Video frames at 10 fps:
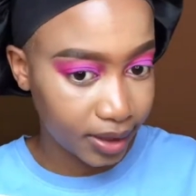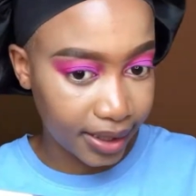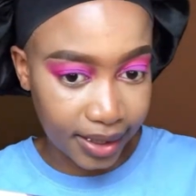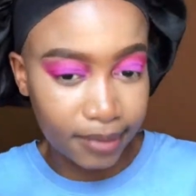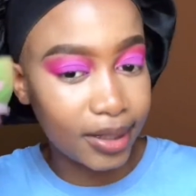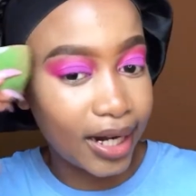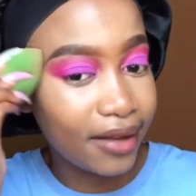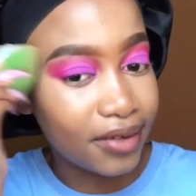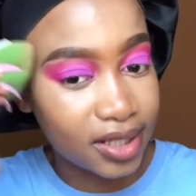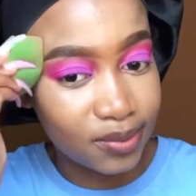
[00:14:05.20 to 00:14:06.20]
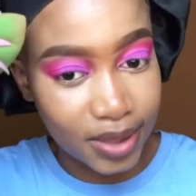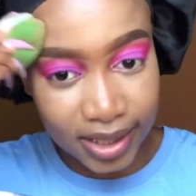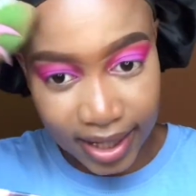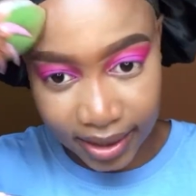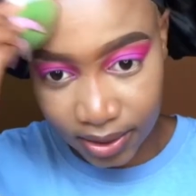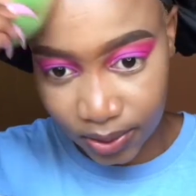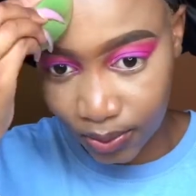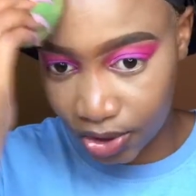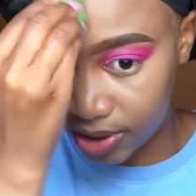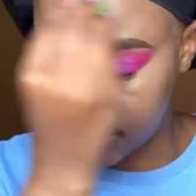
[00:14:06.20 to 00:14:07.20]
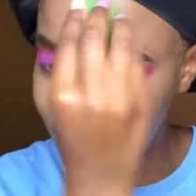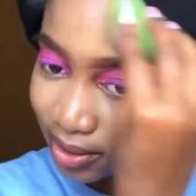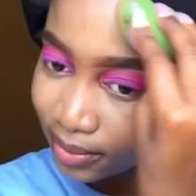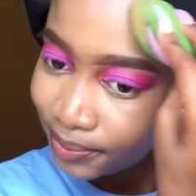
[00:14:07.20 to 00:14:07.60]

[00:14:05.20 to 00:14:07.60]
Yeah, my life has been like so chilled.